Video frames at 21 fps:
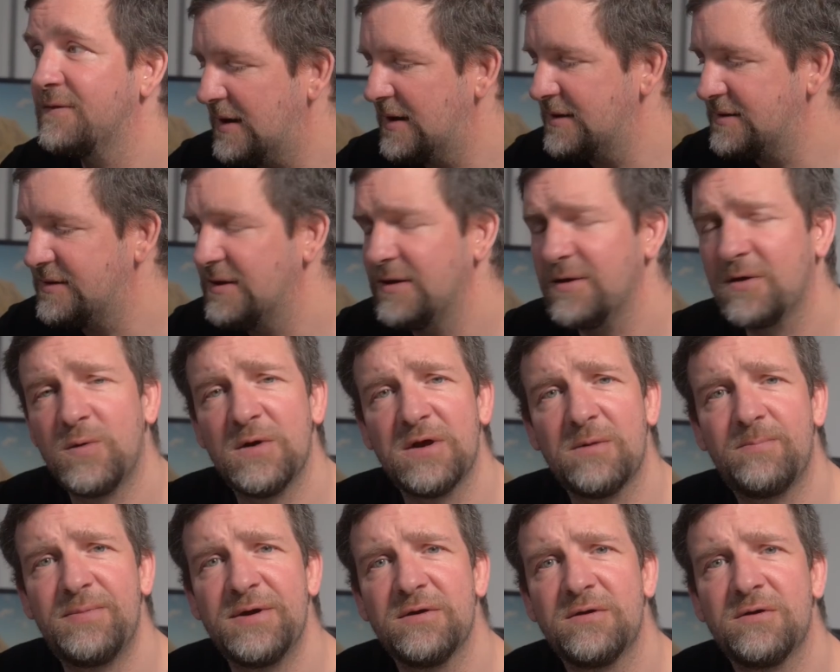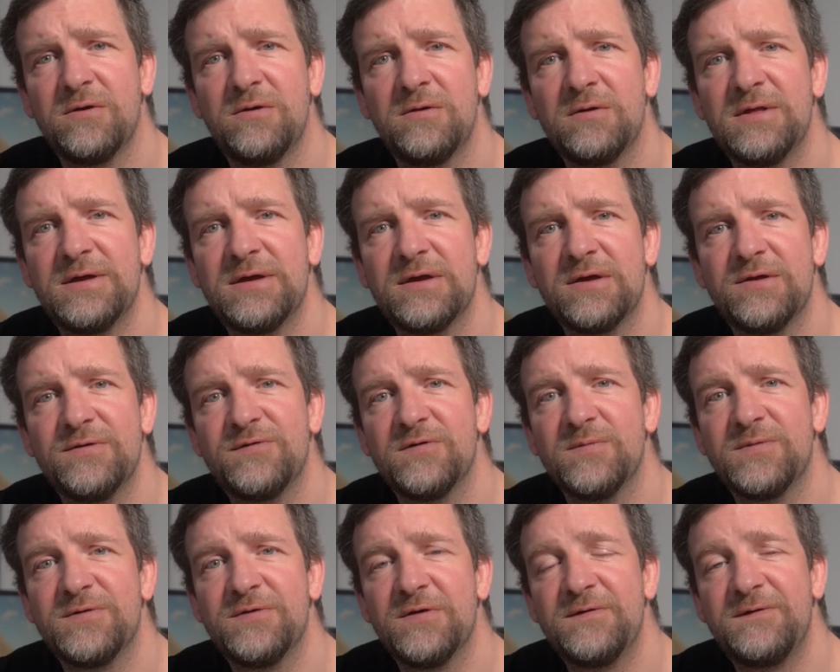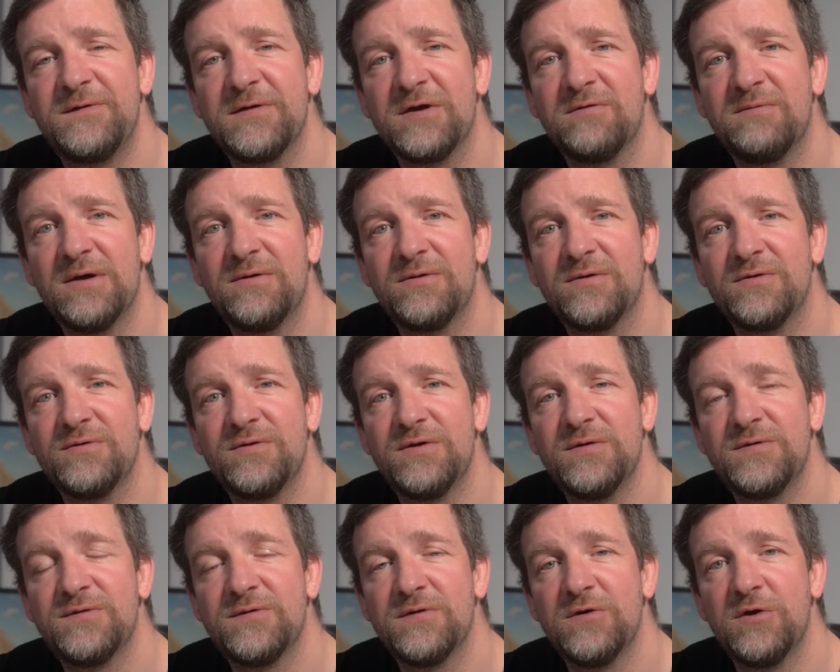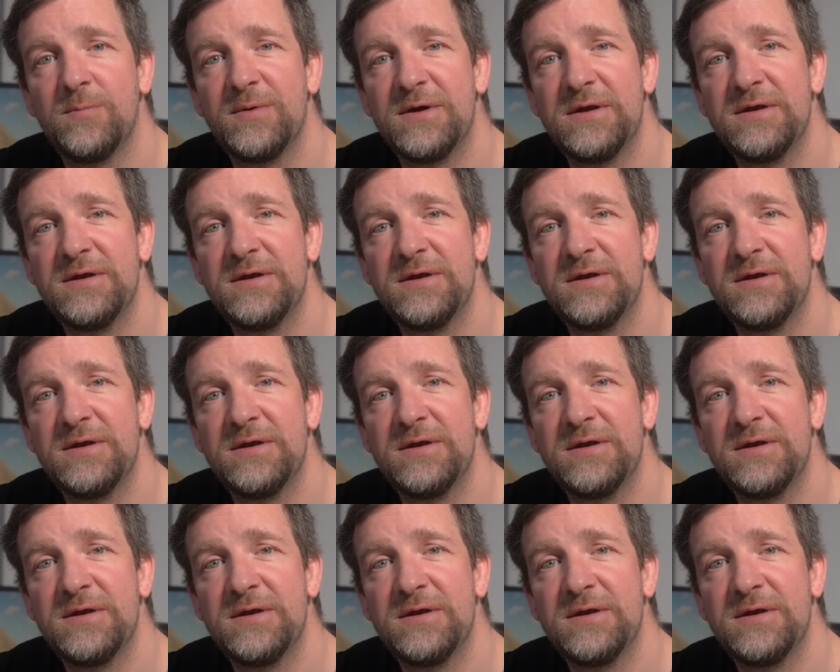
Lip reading: I did a quick bit of Googling and some searching around on YouTube,